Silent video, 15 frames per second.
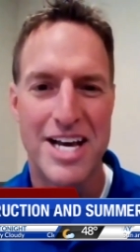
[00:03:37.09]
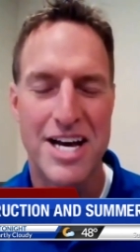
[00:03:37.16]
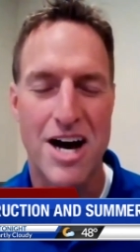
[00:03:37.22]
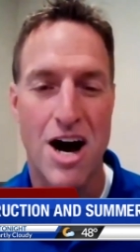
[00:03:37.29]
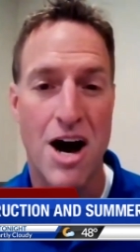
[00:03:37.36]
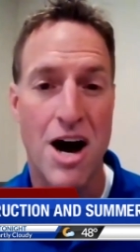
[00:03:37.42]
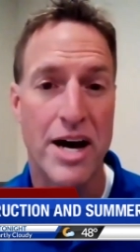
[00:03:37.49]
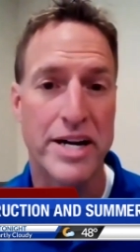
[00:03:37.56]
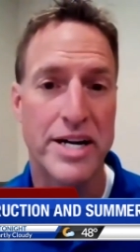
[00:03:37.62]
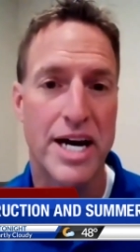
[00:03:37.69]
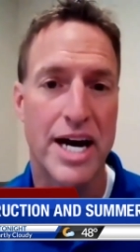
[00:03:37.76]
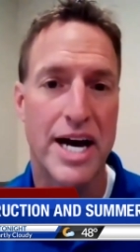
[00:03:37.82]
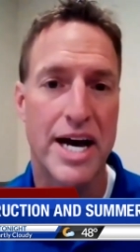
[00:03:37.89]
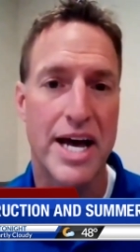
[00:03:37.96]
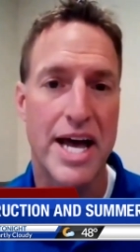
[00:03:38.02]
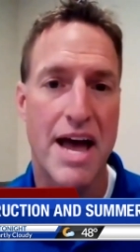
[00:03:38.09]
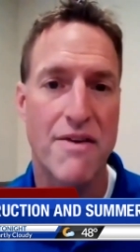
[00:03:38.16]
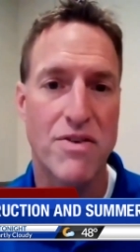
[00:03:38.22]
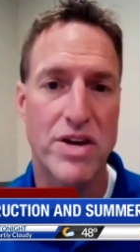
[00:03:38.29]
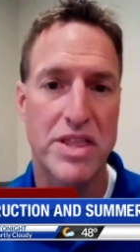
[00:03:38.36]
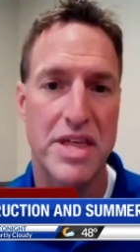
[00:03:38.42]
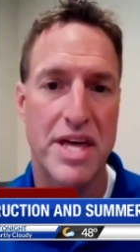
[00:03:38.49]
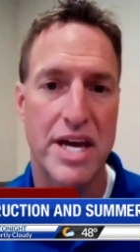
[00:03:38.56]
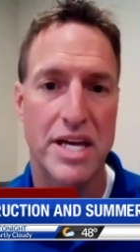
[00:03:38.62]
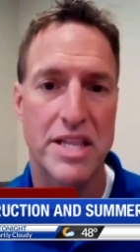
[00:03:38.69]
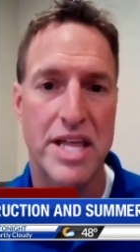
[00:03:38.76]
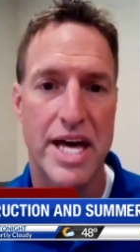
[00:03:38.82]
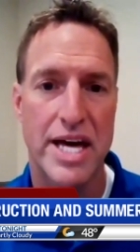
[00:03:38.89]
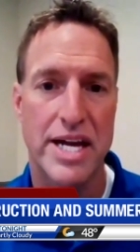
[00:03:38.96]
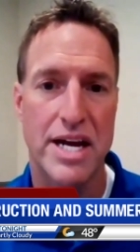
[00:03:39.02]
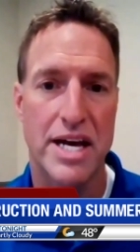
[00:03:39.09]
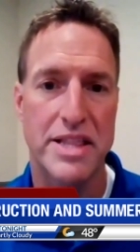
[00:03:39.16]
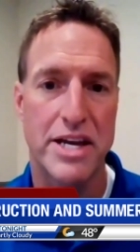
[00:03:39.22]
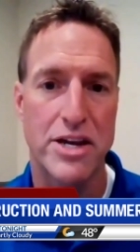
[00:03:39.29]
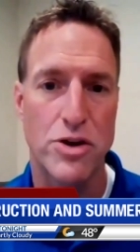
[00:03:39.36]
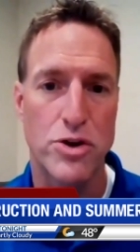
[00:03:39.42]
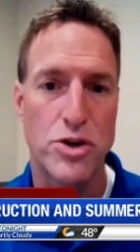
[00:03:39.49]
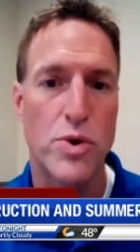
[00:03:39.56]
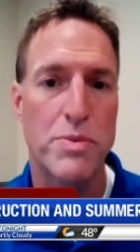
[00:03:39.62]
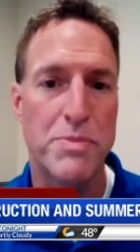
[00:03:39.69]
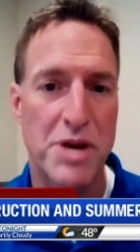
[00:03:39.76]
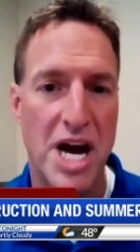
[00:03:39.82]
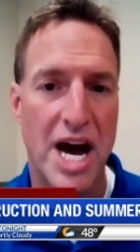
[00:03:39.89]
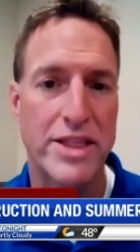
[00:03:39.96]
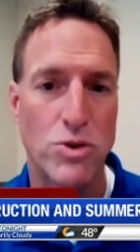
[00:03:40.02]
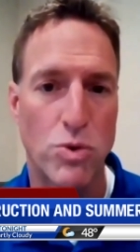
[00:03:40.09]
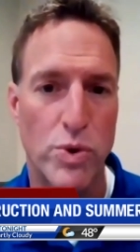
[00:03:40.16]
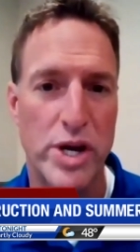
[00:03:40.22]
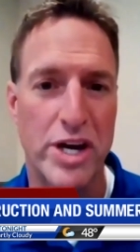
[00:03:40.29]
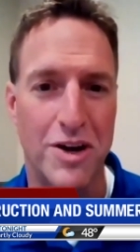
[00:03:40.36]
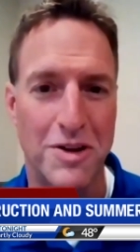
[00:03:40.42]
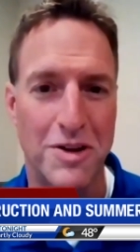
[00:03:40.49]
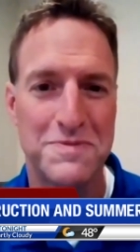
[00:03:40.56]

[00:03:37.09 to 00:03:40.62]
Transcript: on uh, everything that uh, that you're doing behind the wheel.